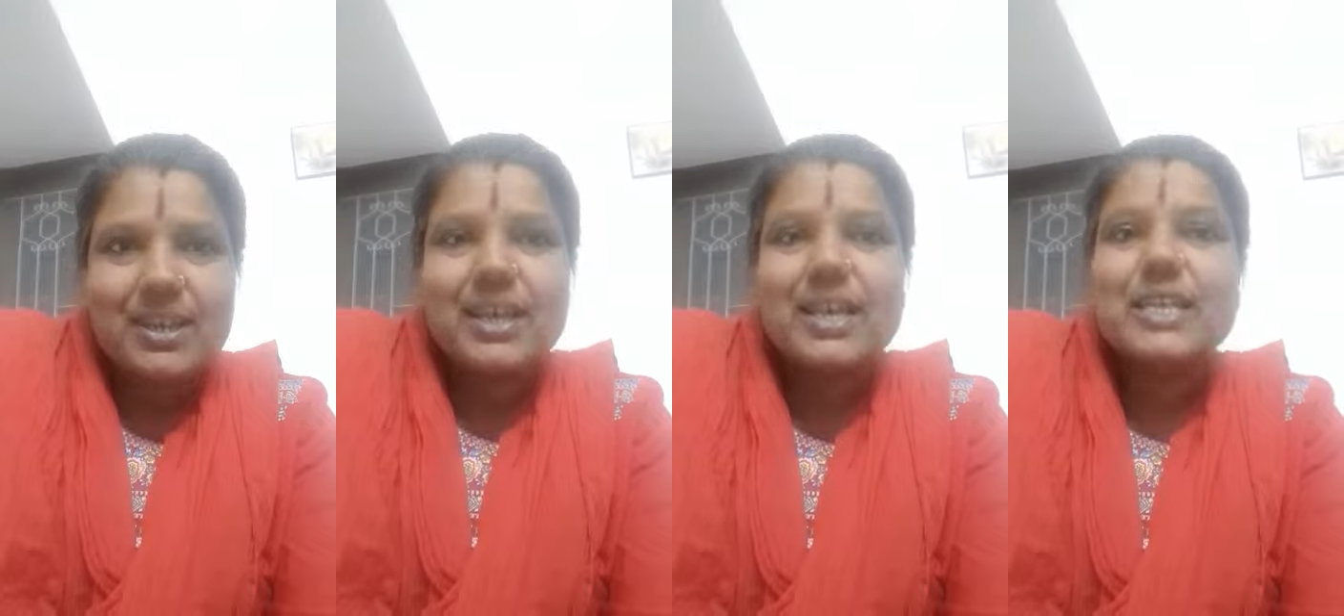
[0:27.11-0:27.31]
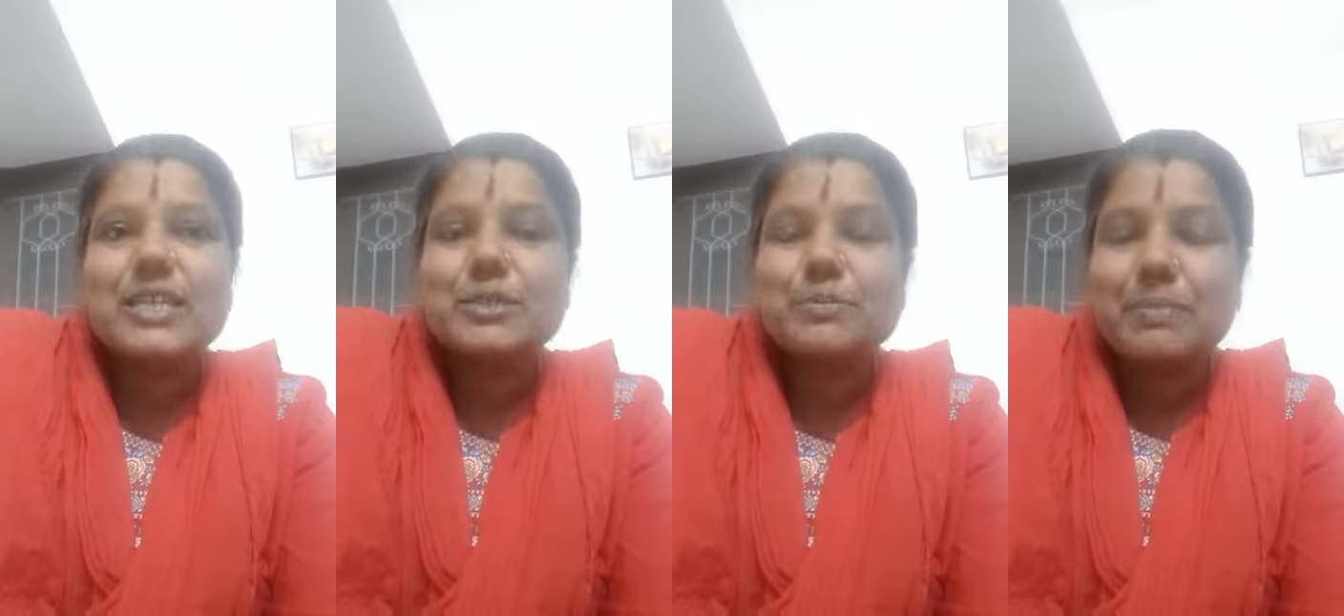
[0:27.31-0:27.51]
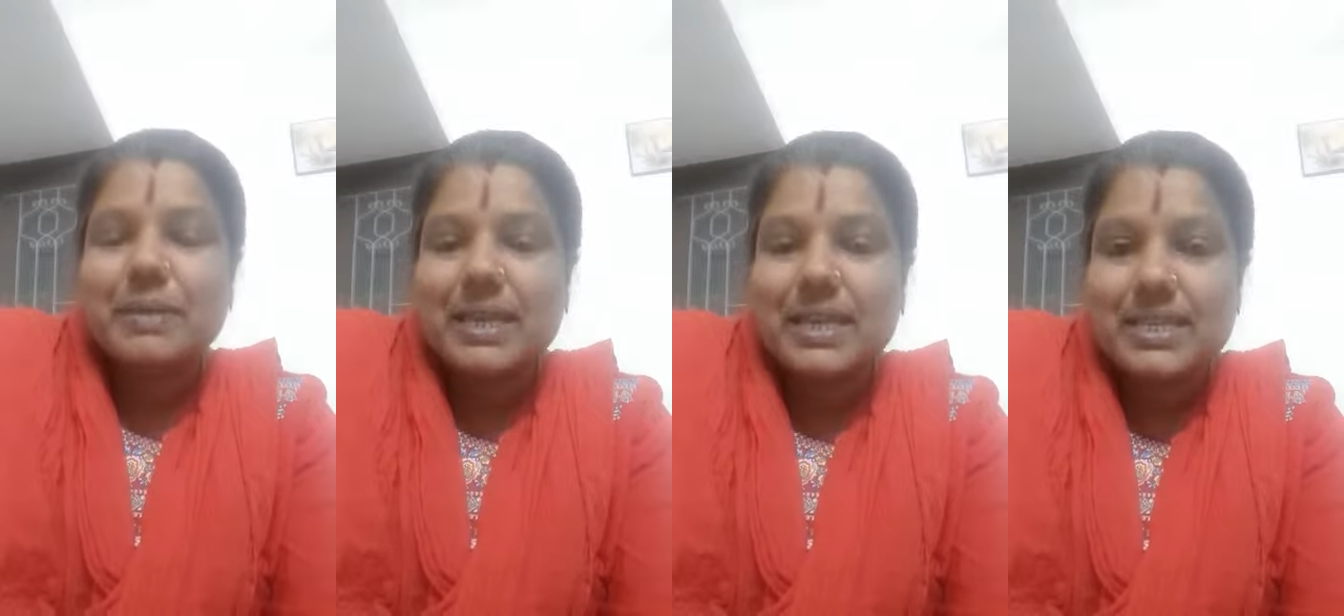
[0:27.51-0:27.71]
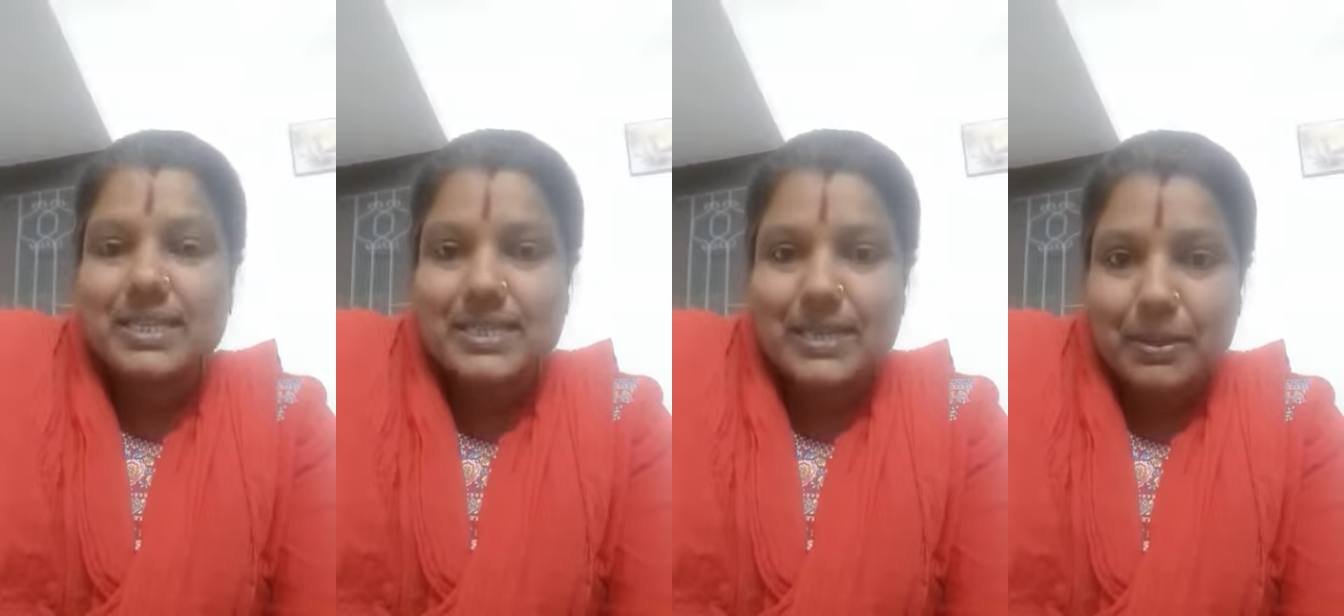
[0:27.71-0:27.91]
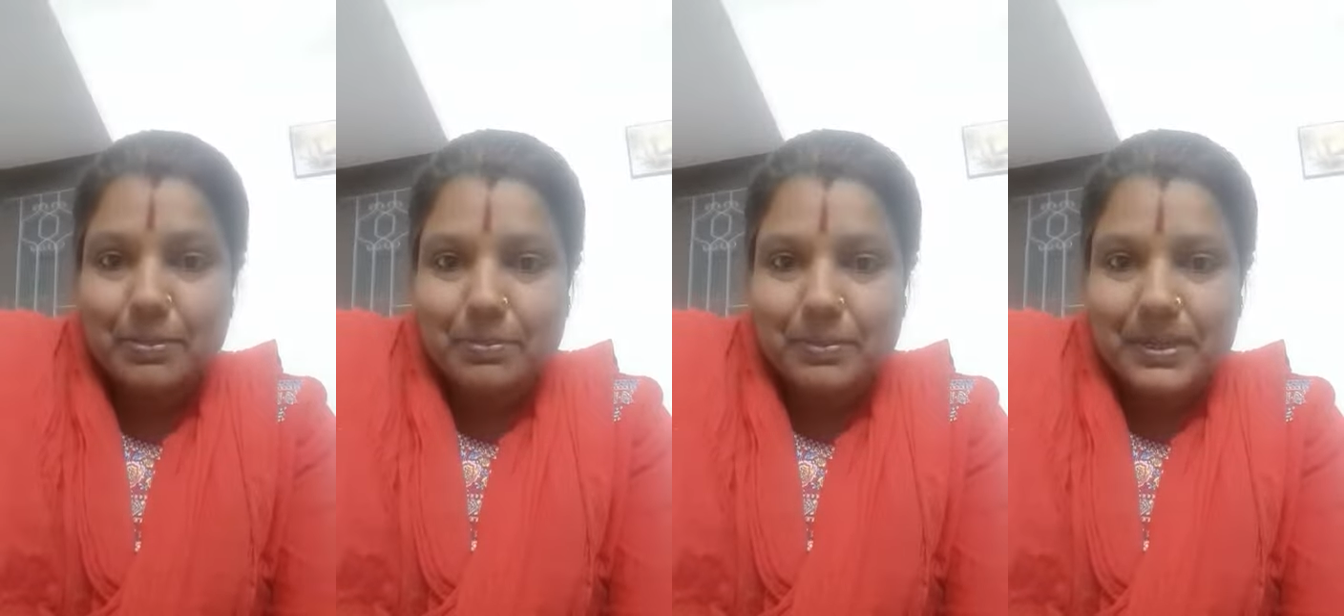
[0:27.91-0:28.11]
is being
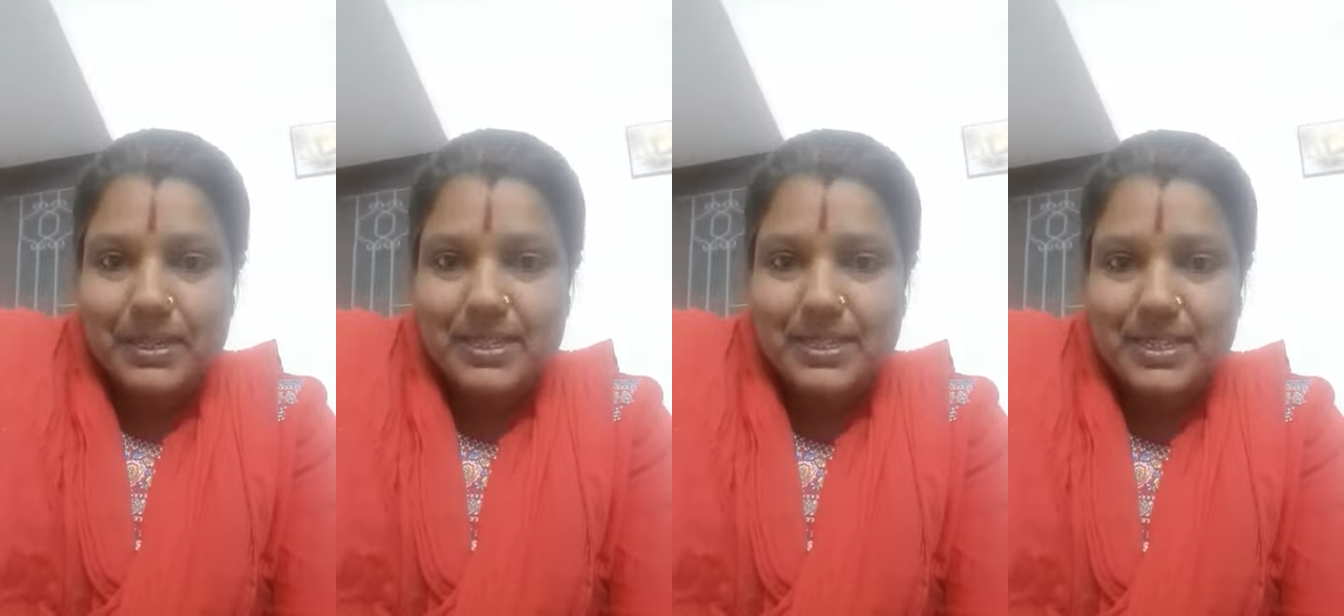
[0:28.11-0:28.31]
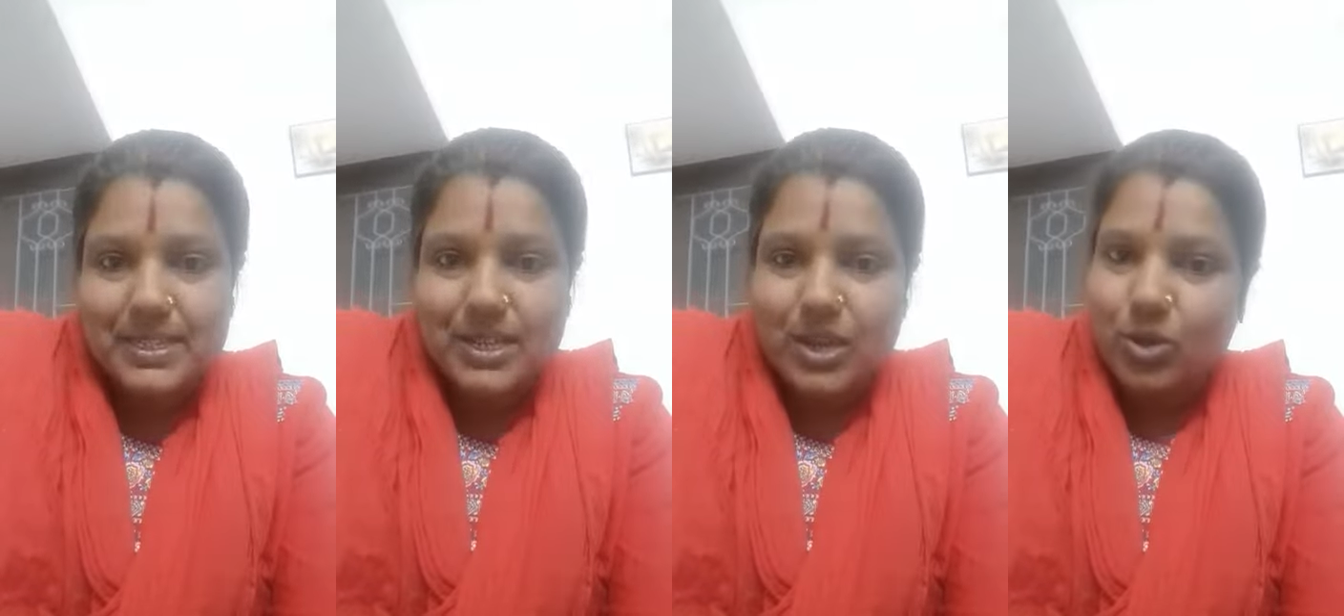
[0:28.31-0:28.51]
suppressed